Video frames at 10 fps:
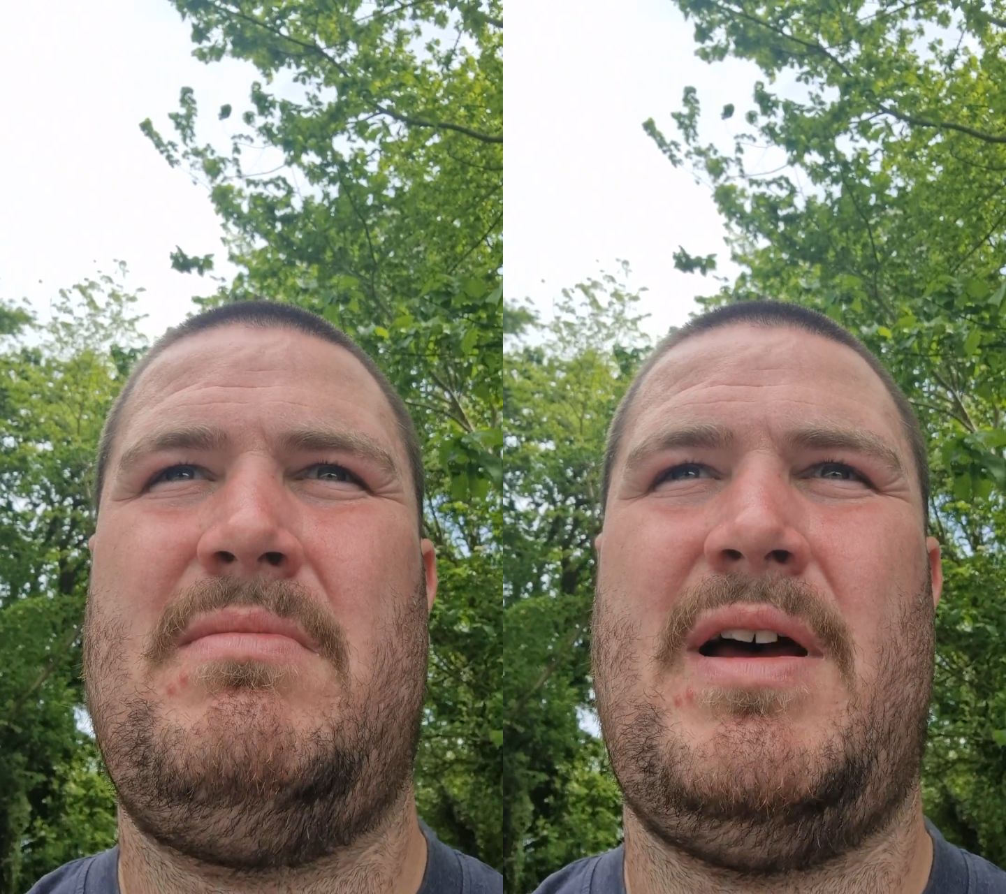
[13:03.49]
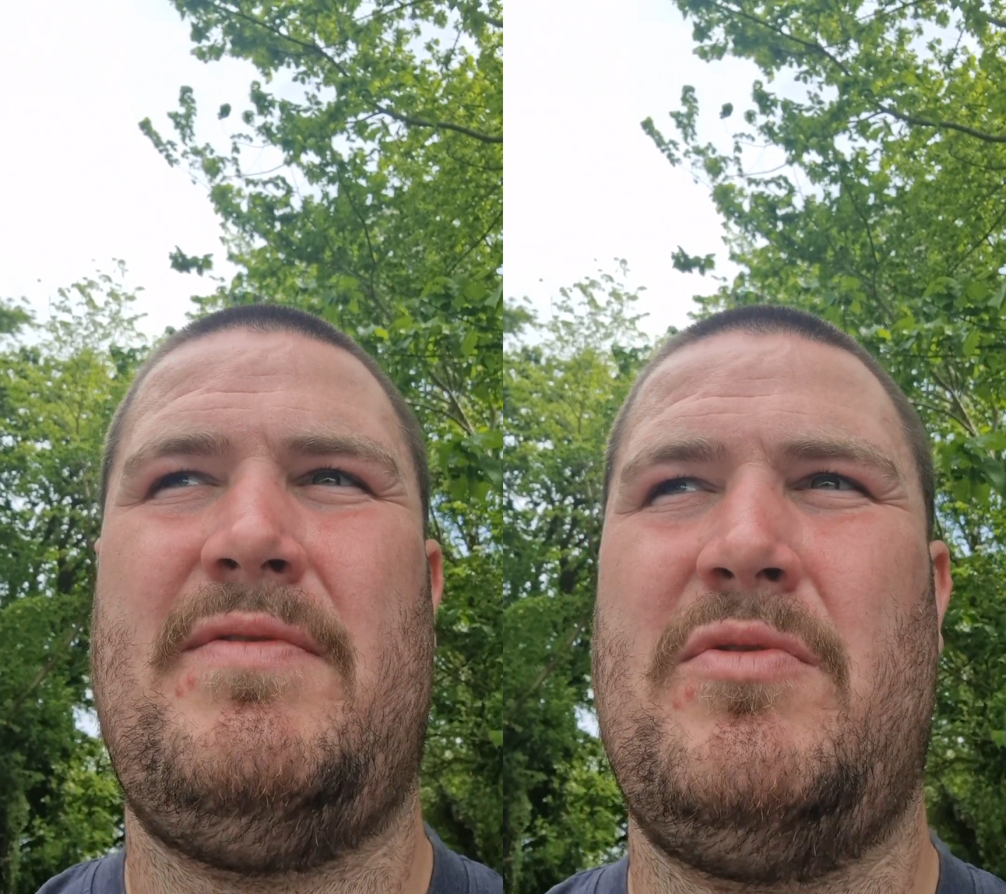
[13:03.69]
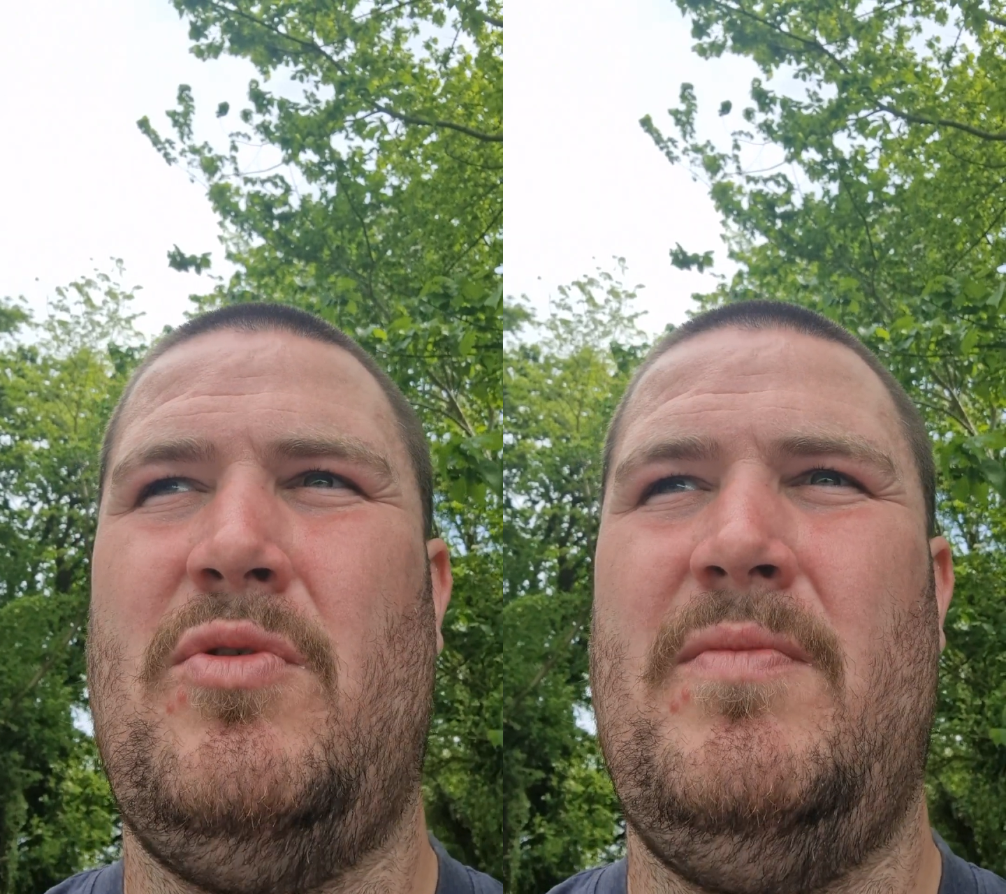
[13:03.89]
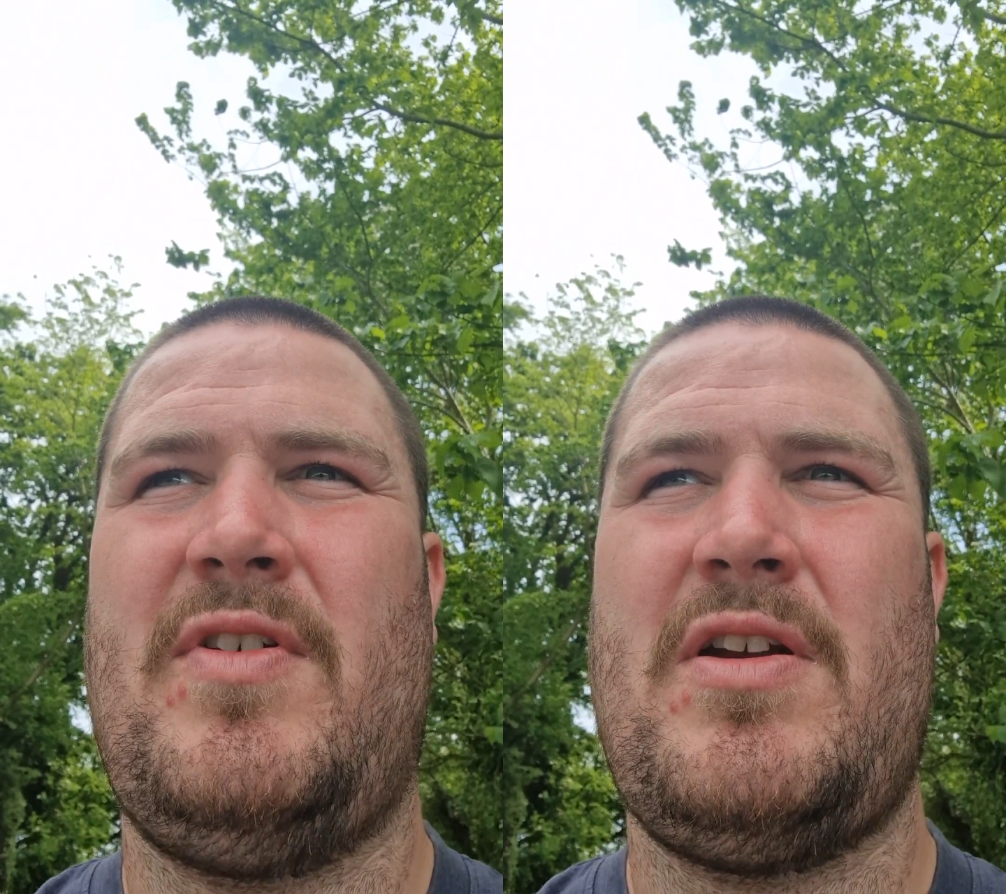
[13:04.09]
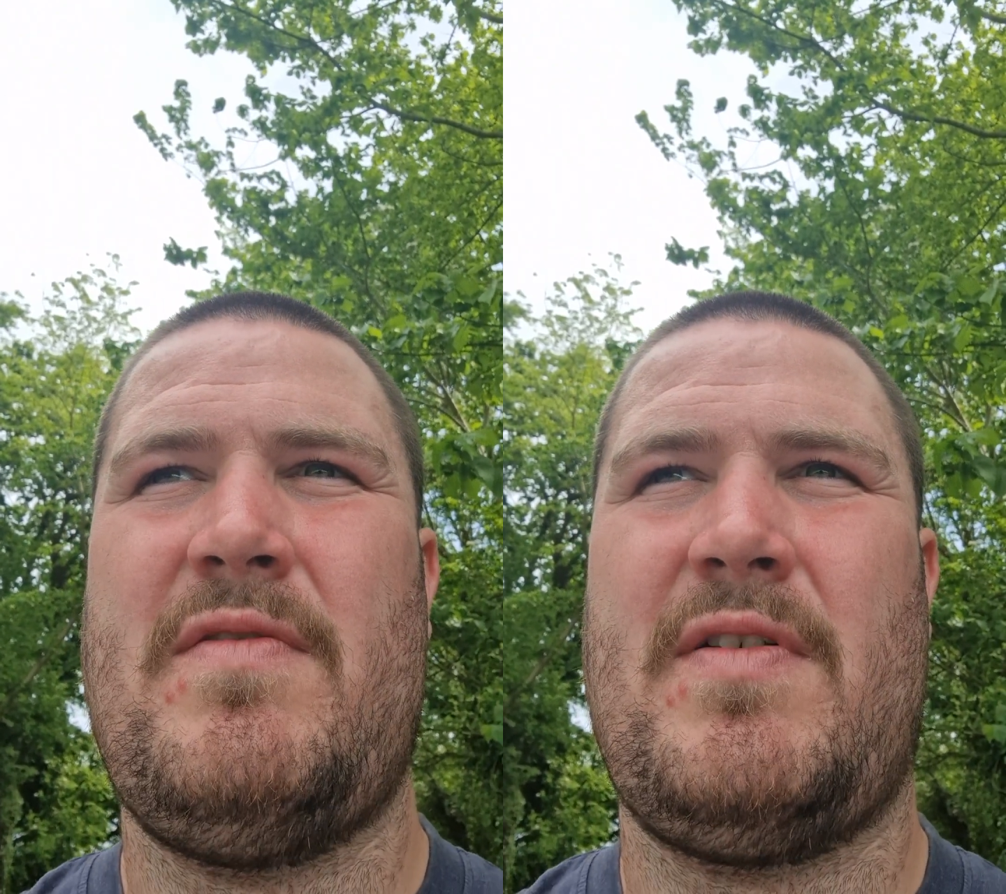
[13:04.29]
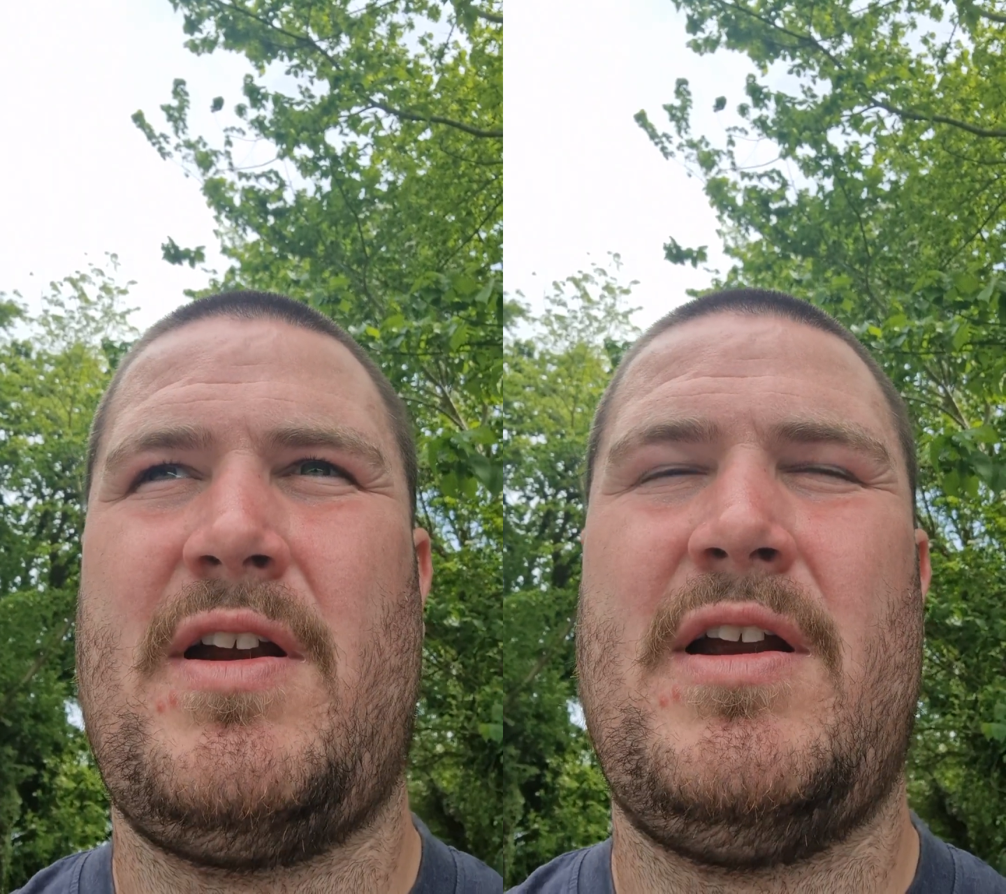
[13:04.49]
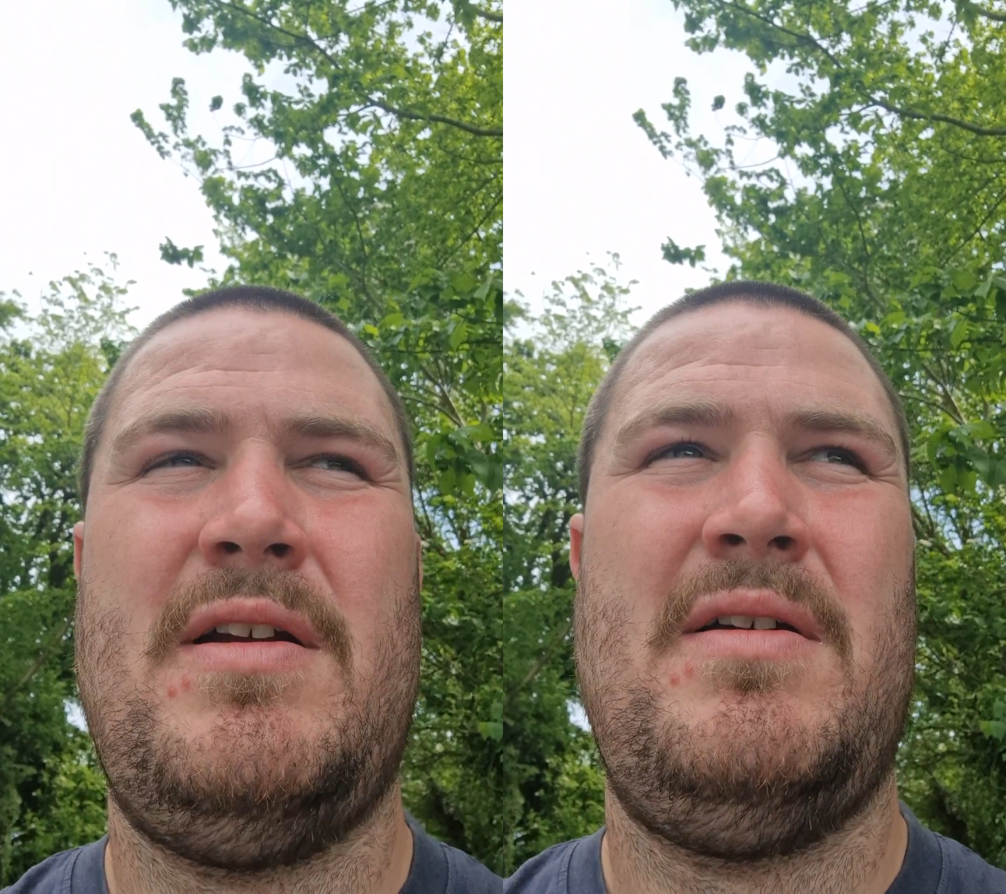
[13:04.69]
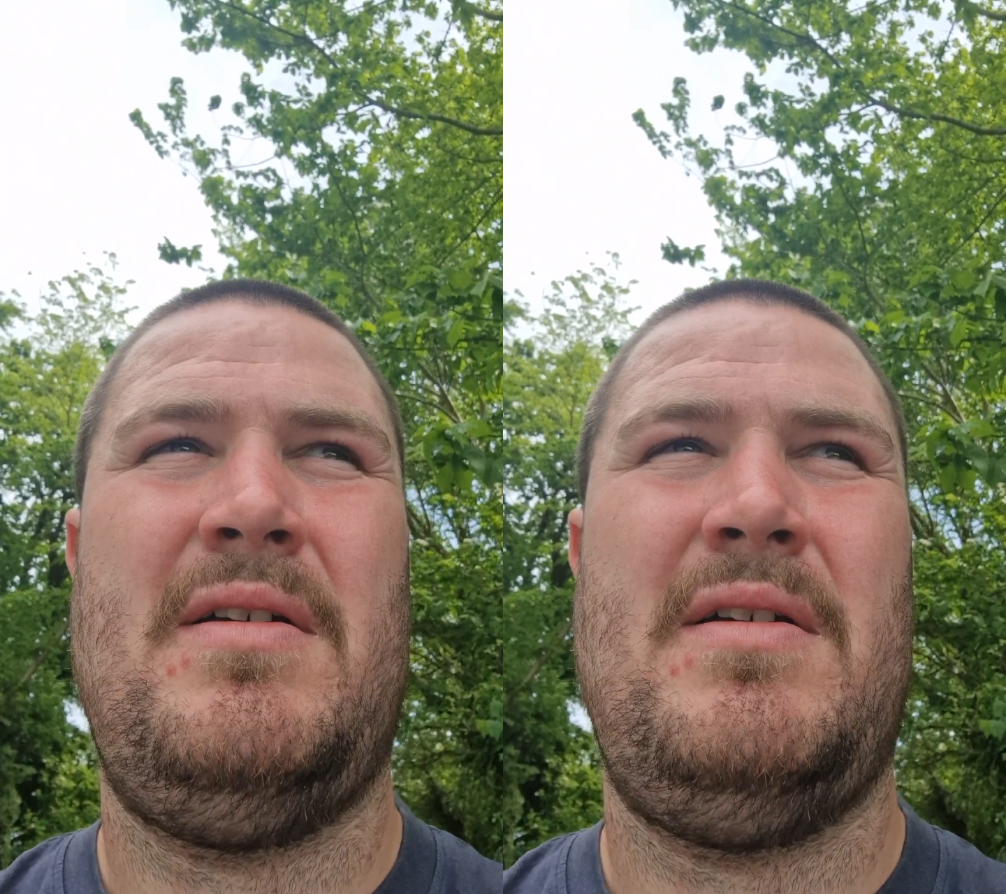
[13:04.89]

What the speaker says: haven't come very far.